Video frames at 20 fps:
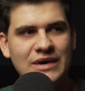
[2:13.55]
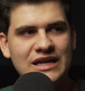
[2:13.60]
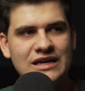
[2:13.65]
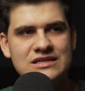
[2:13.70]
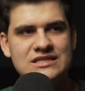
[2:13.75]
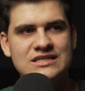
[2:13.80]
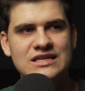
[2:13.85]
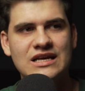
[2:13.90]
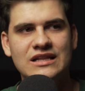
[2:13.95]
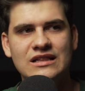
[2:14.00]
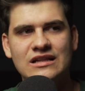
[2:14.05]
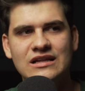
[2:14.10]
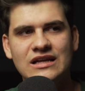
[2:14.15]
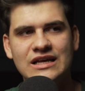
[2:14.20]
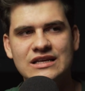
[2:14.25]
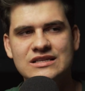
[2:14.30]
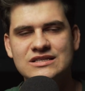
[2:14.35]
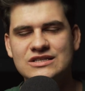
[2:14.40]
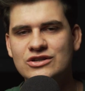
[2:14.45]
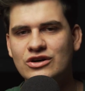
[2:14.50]
medicine
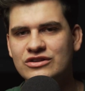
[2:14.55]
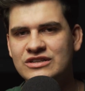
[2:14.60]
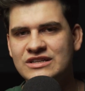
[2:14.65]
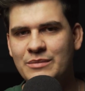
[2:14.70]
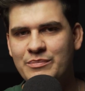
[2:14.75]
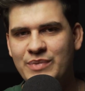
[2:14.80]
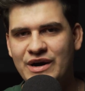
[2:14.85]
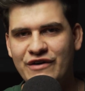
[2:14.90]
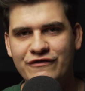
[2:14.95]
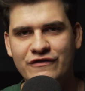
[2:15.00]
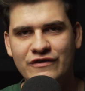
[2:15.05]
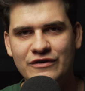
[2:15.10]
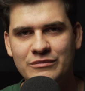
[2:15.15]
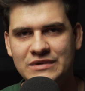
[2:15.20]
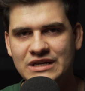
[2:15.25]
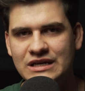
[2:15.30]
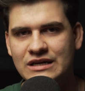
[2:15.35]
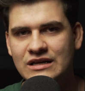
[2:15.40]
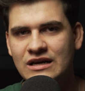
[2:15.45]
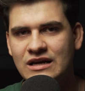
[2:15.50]
is not the path for
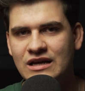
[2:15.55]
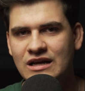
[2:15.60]
me.